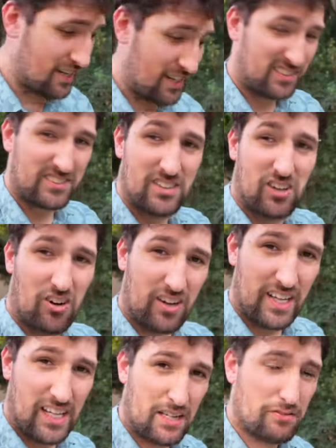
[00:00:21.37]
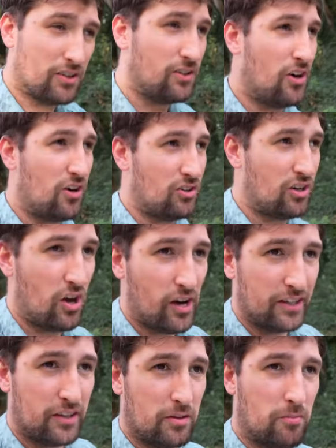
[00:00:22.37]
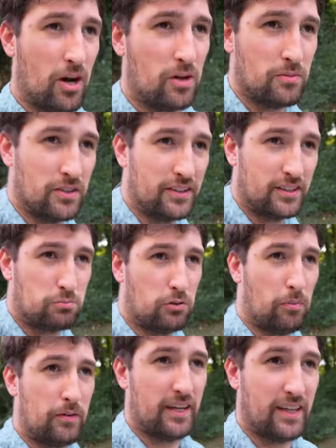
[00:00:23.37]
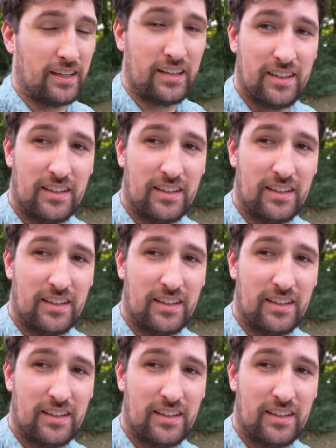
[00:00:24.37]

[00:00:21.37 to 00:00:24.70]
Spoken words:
It's not even online at the moment, this property.